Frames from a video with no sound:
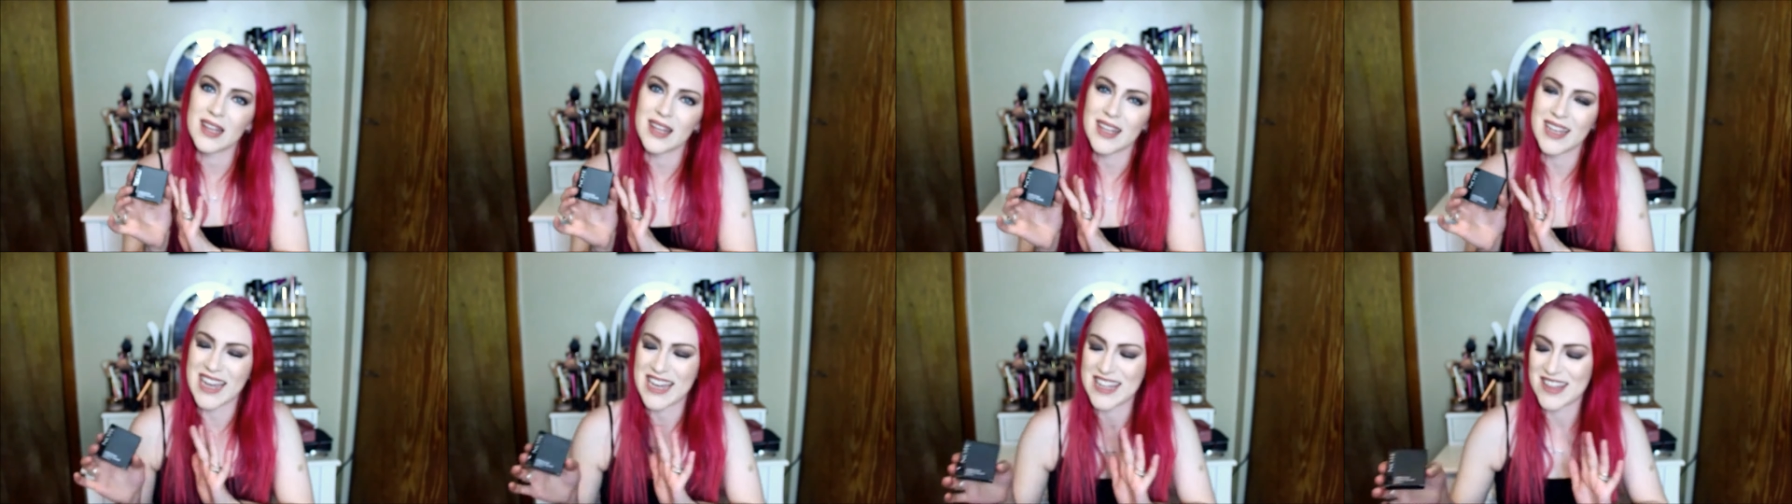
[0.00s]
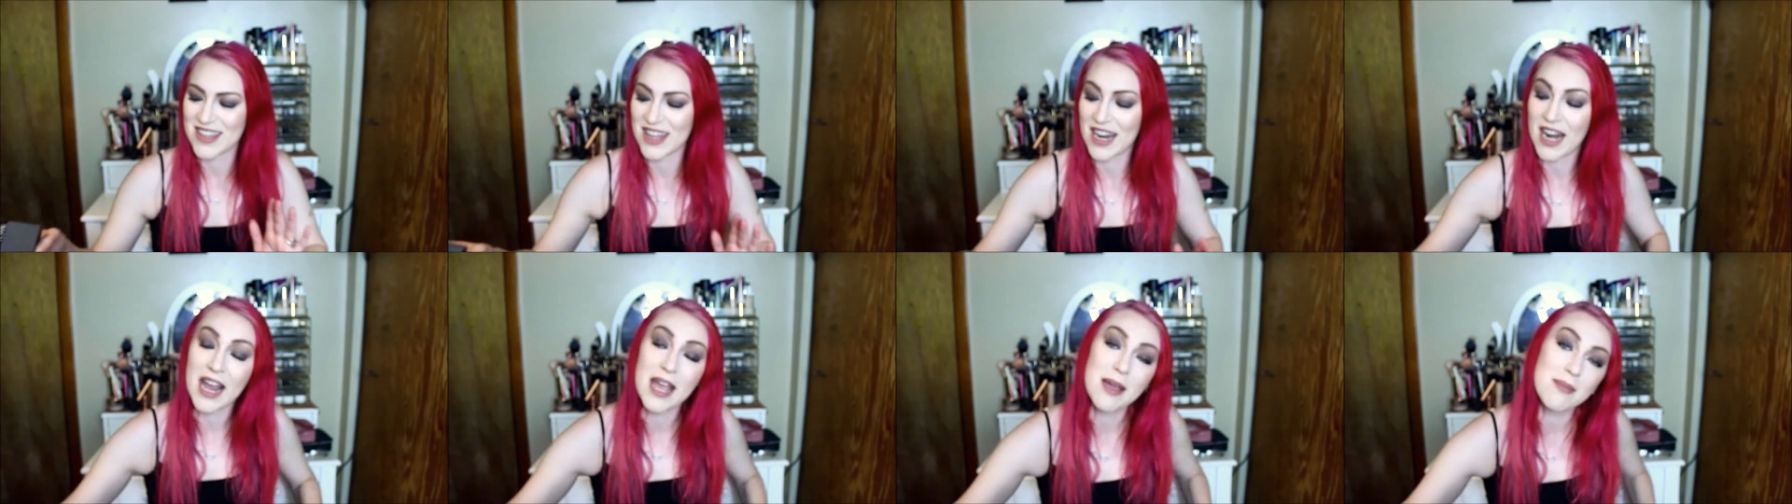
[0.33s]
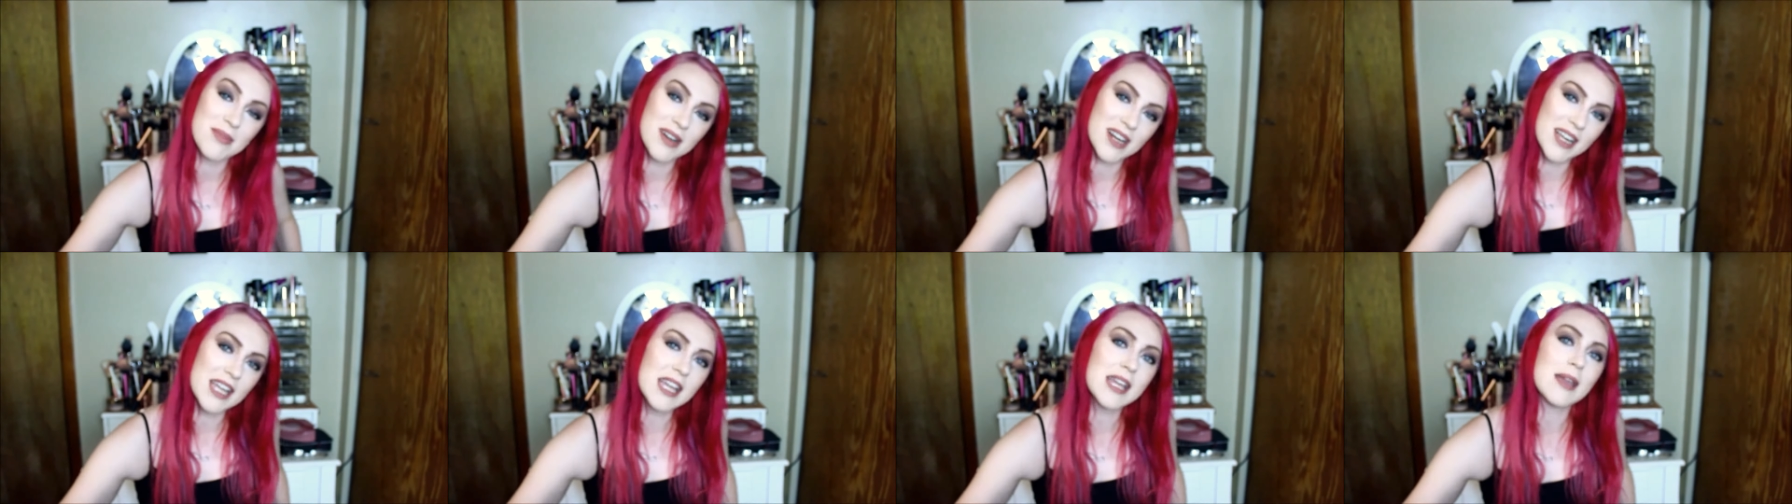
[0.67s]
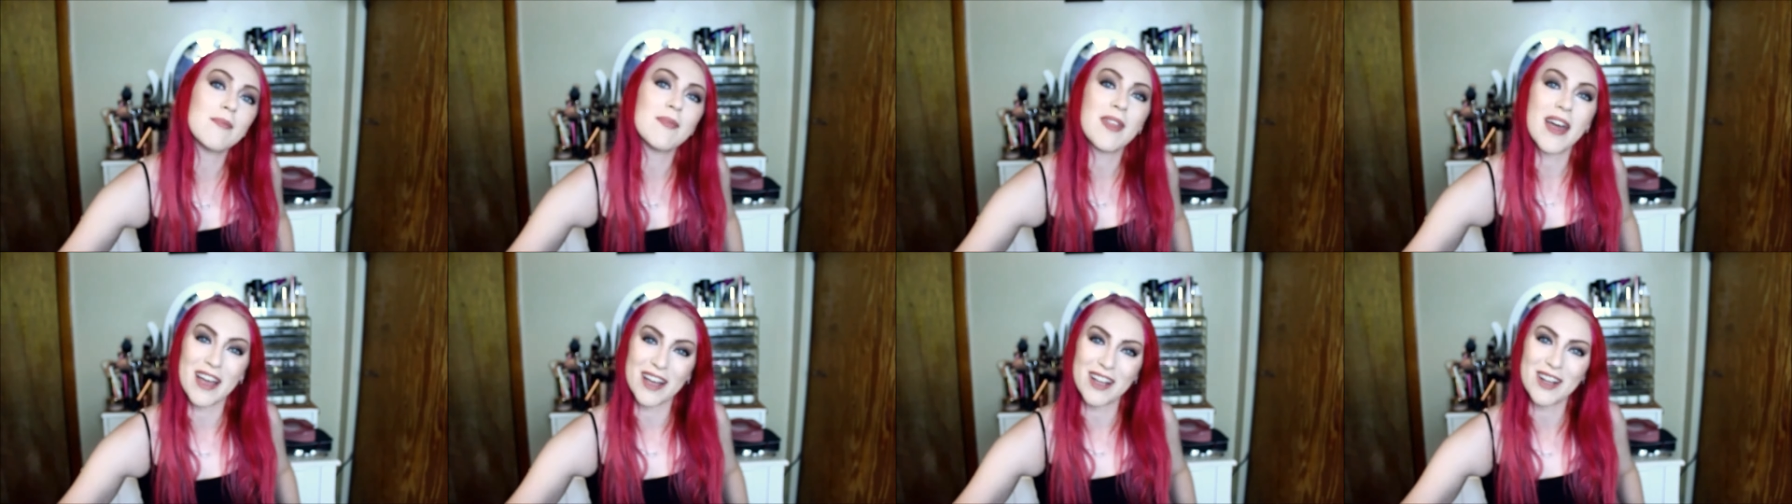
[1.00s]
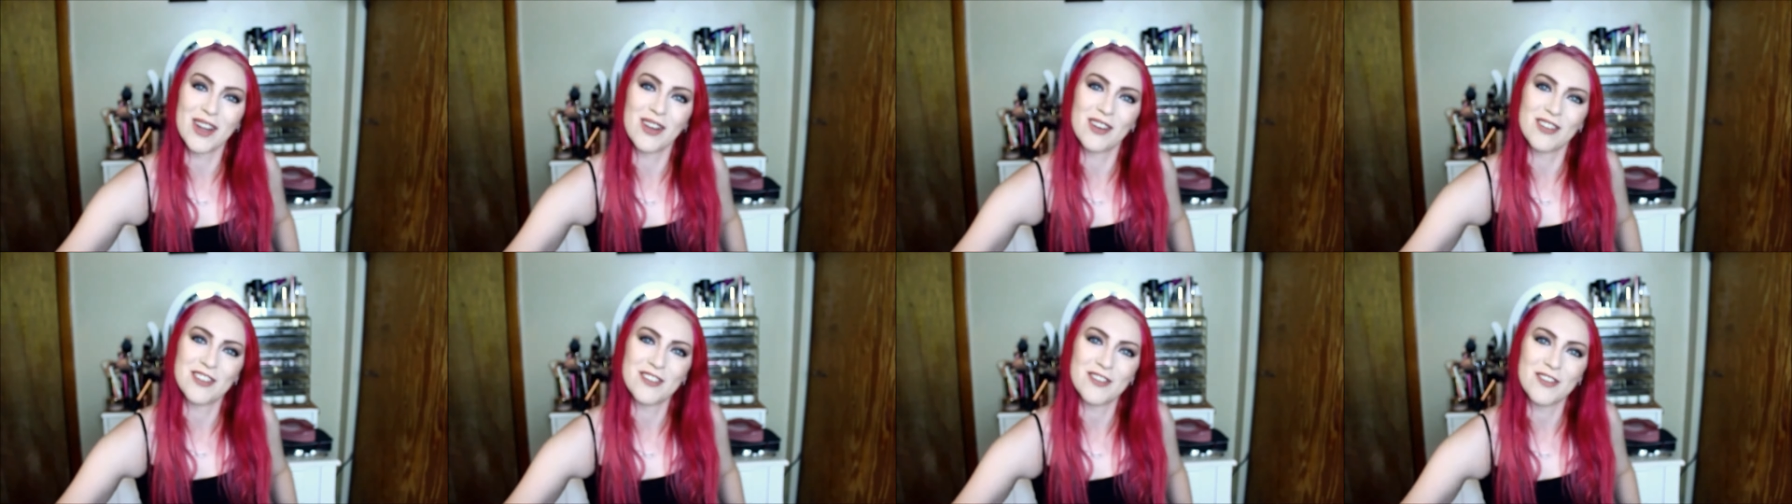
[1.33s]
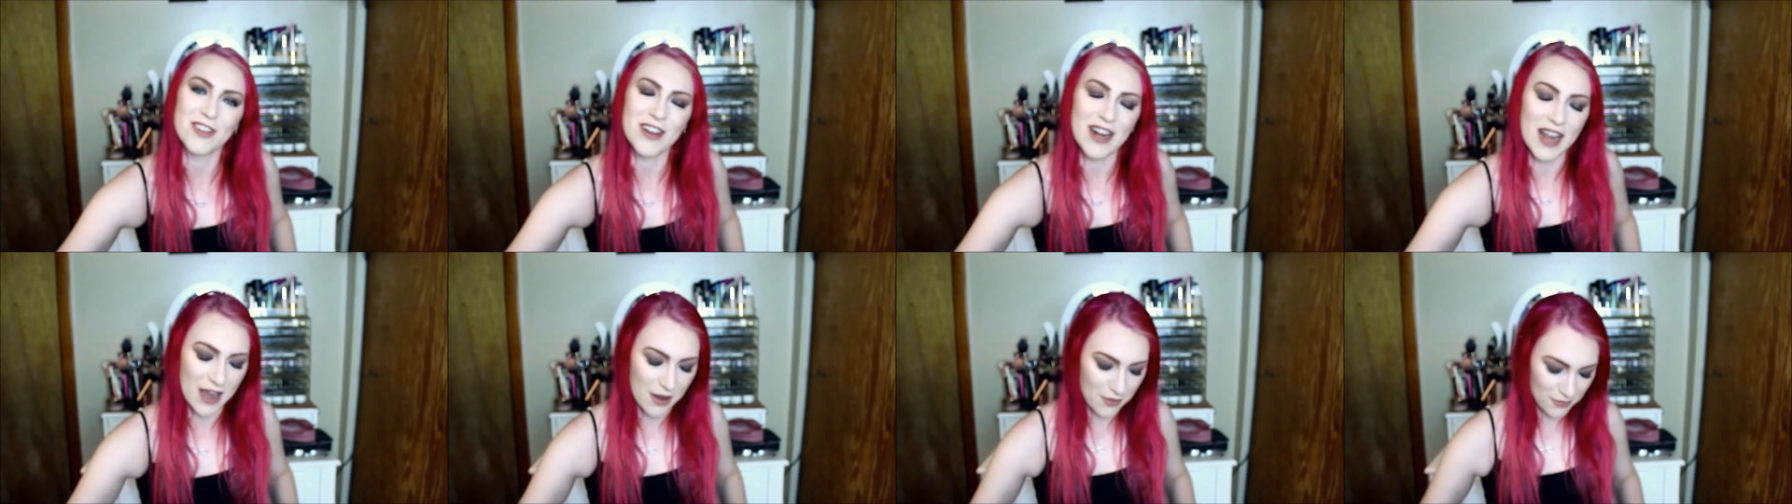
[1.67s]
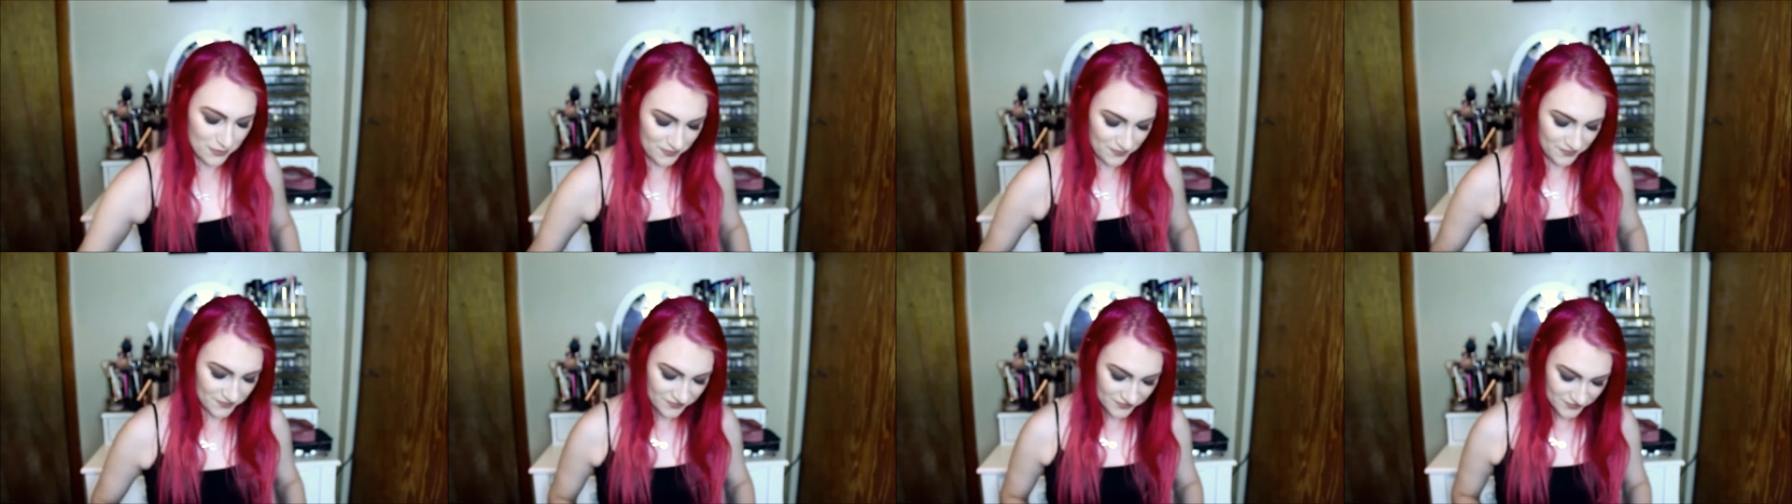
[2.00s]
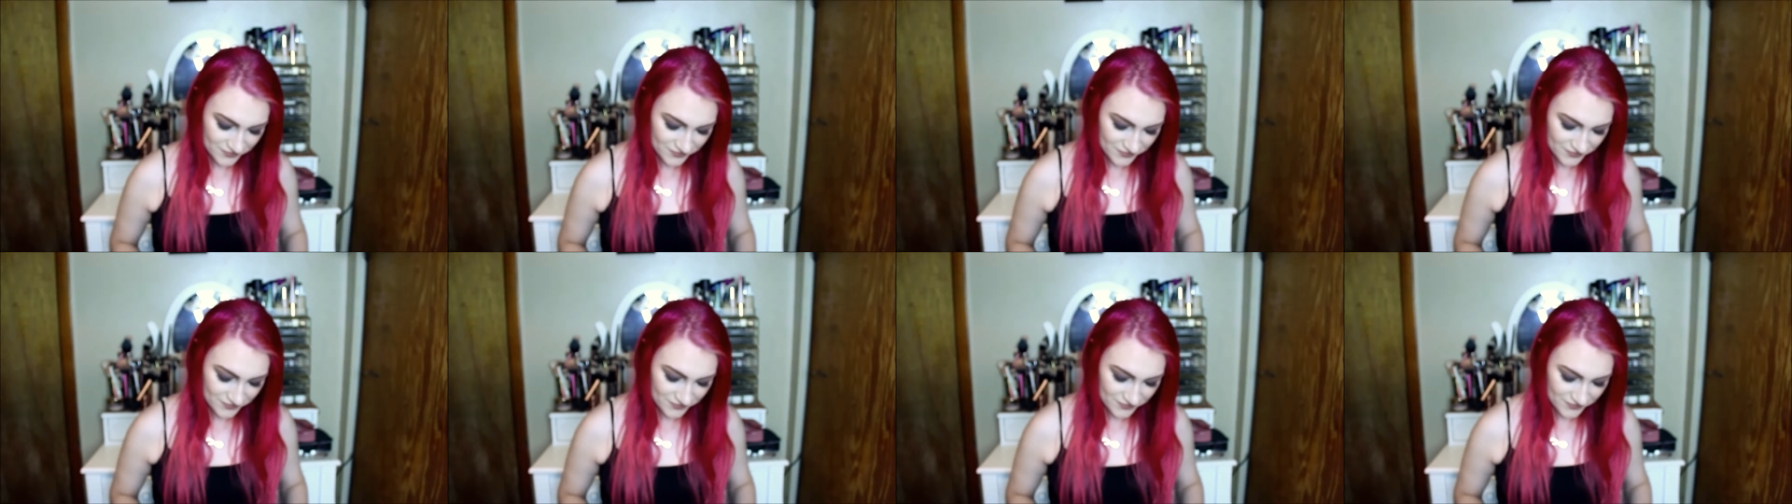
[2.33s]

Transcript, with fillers: like I said, I am going to keep that closed for now.